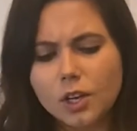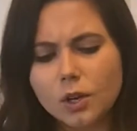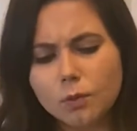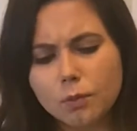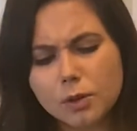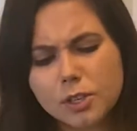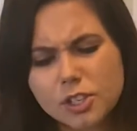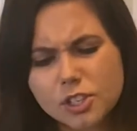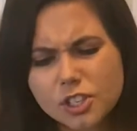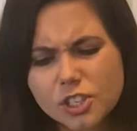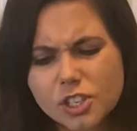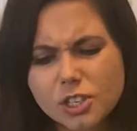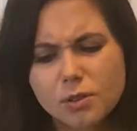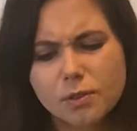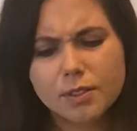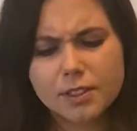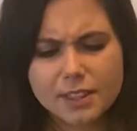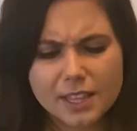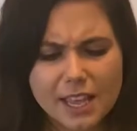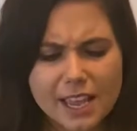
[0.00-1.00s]
Which do
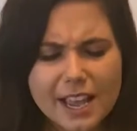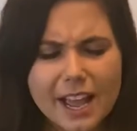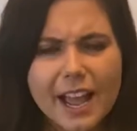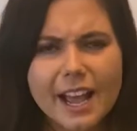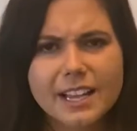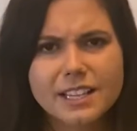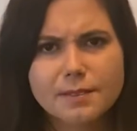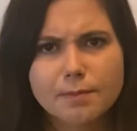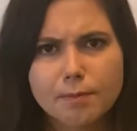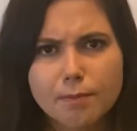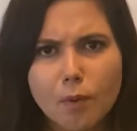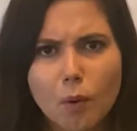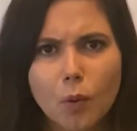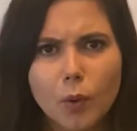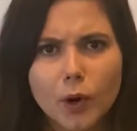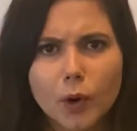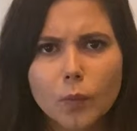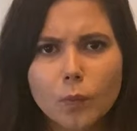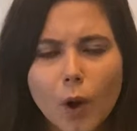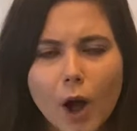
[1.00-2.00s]
you think has
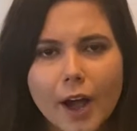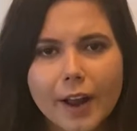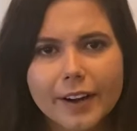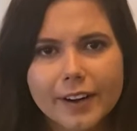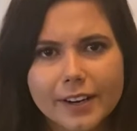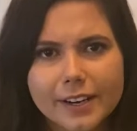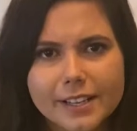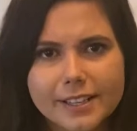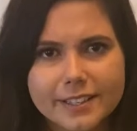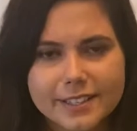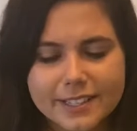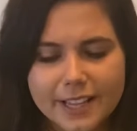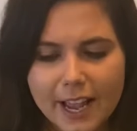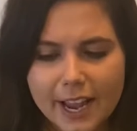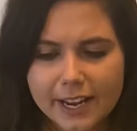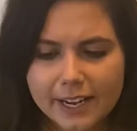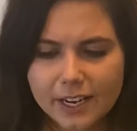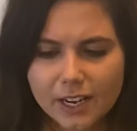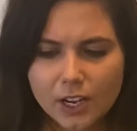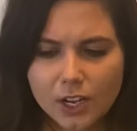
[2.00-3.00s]
more water
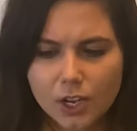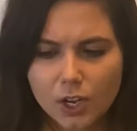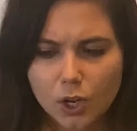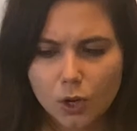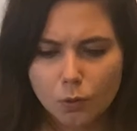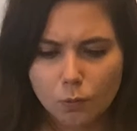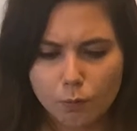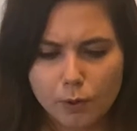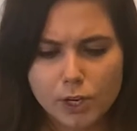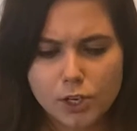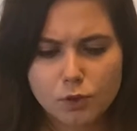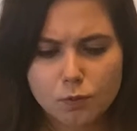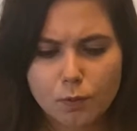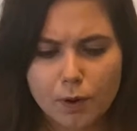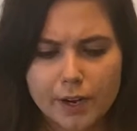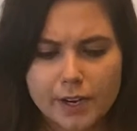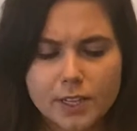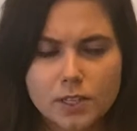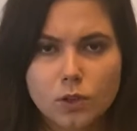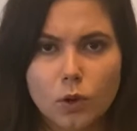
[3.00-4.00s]
inside? Which
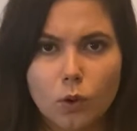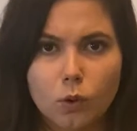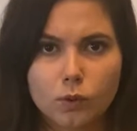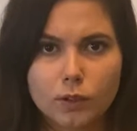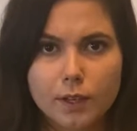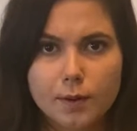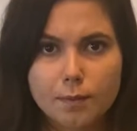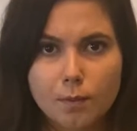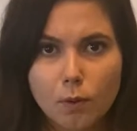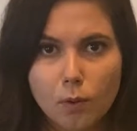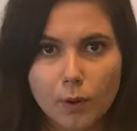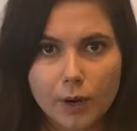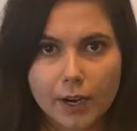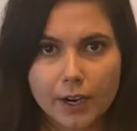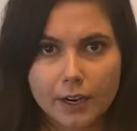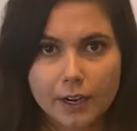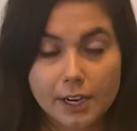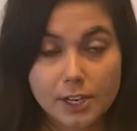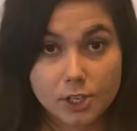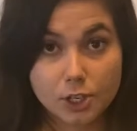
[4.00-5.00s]
one is holding more?
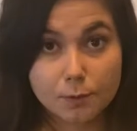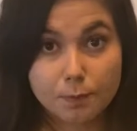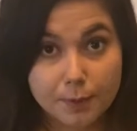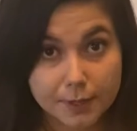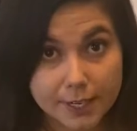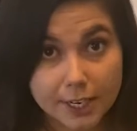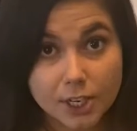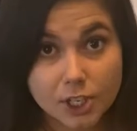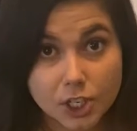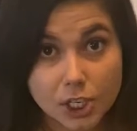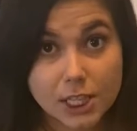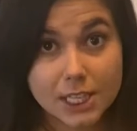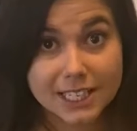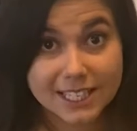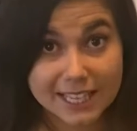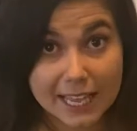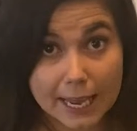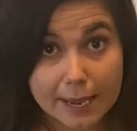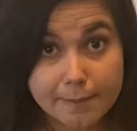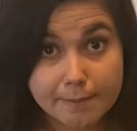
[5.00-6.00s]
Is your prediction the
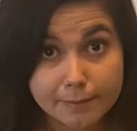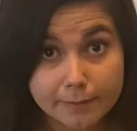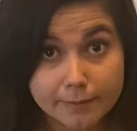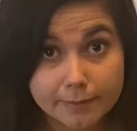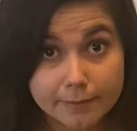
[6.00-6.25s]
same?